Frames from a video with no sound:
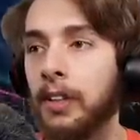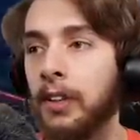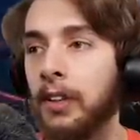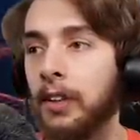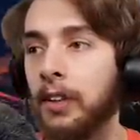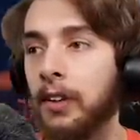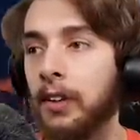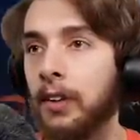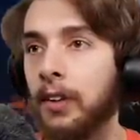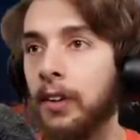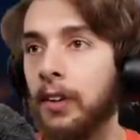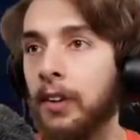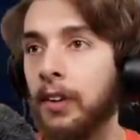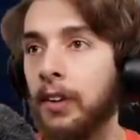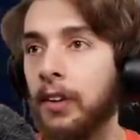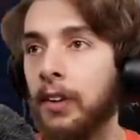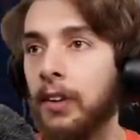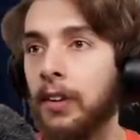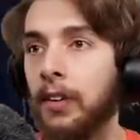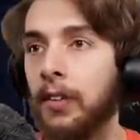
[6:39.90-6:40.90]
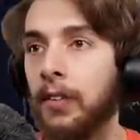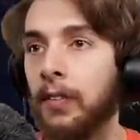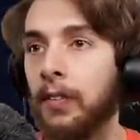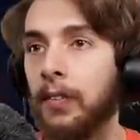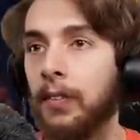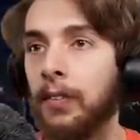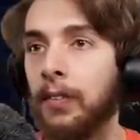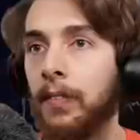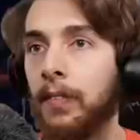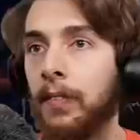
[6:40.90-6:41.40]

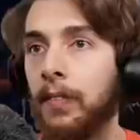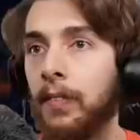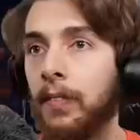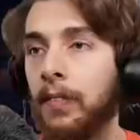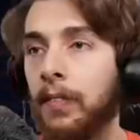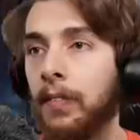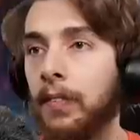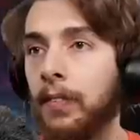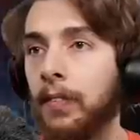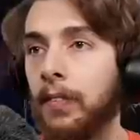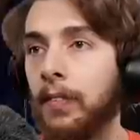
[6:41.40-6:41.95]
No one is speaking in this clip.